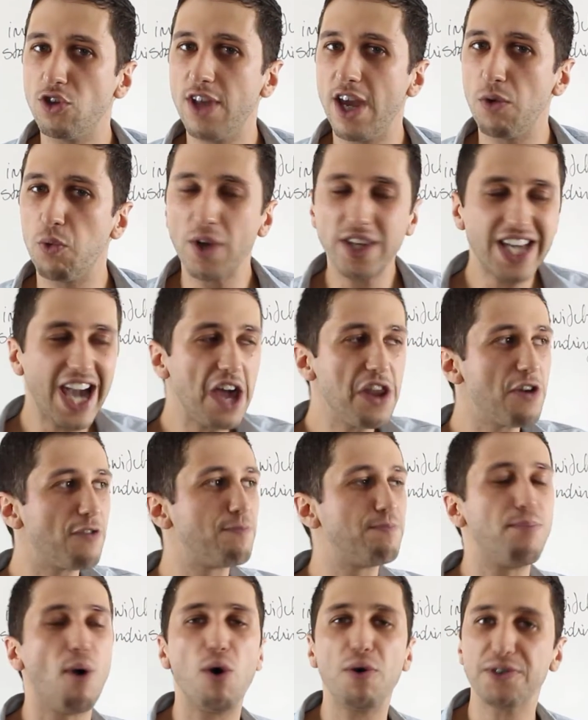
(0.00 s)
today? What kind
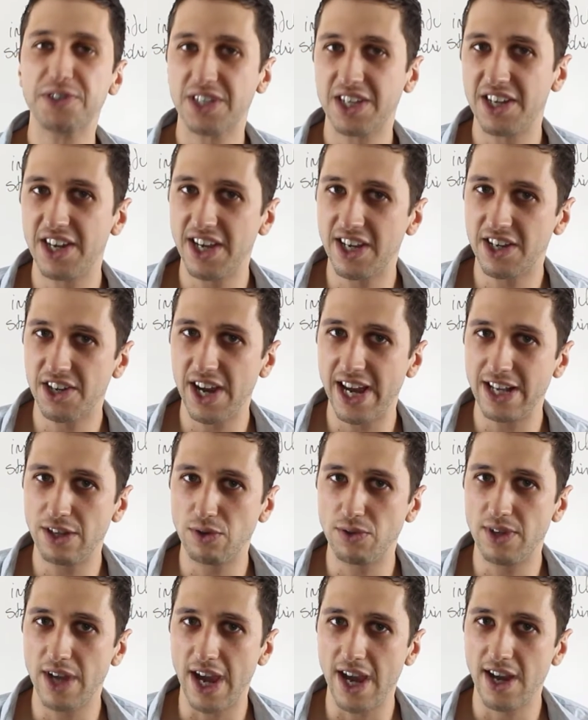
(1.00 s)
of post can I create
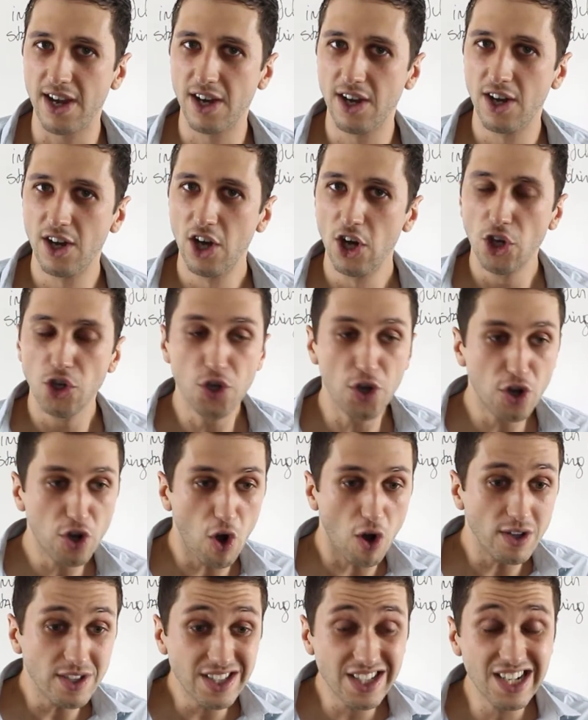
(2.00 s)
today? You're
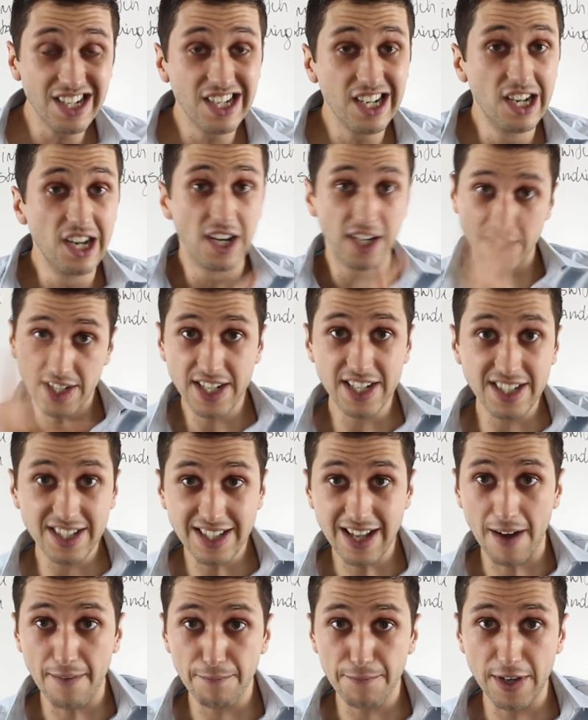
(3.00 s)
constantly learning
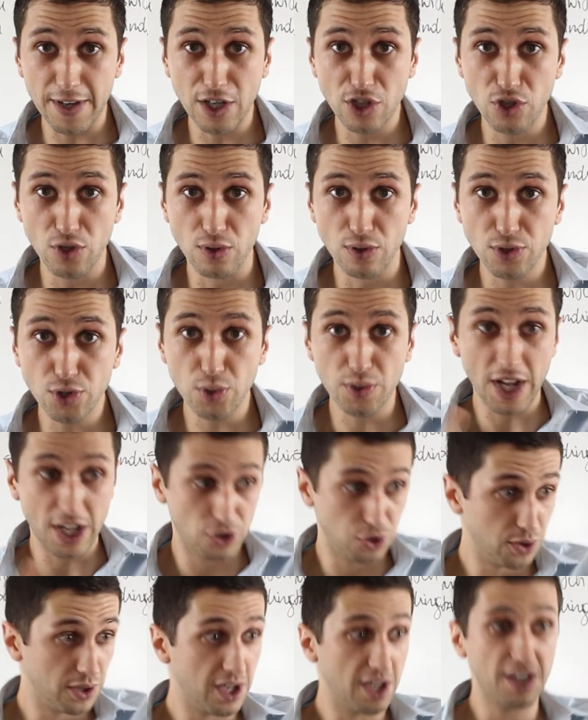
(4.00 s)
something new so
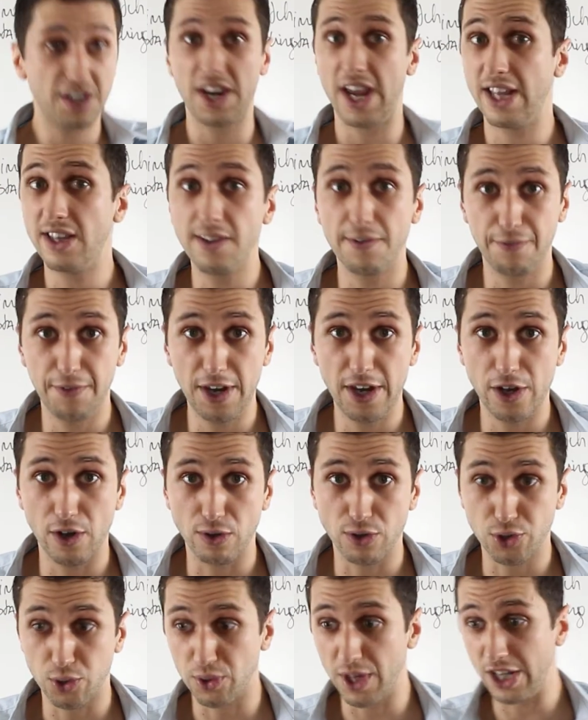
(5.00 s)
that you can create the video,
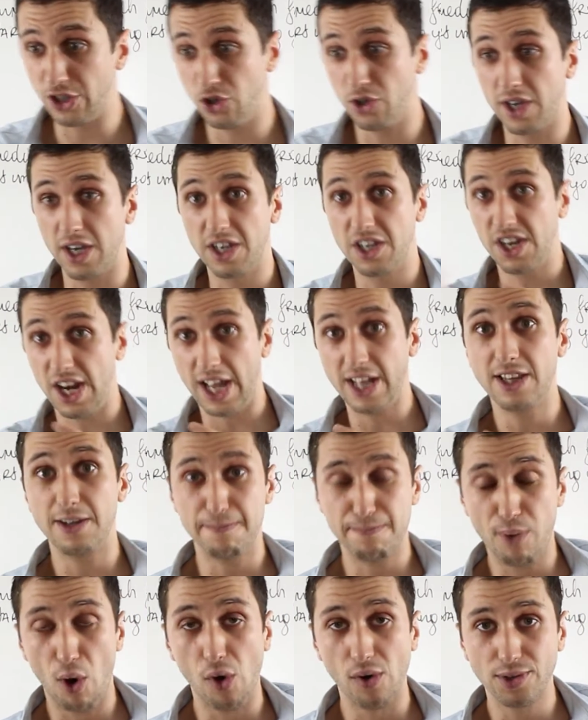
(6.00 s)
so that you can create the
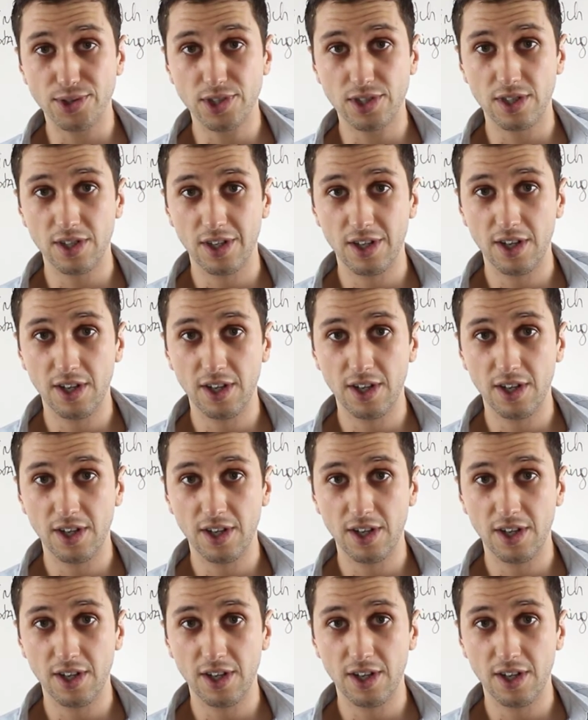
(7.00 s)
post.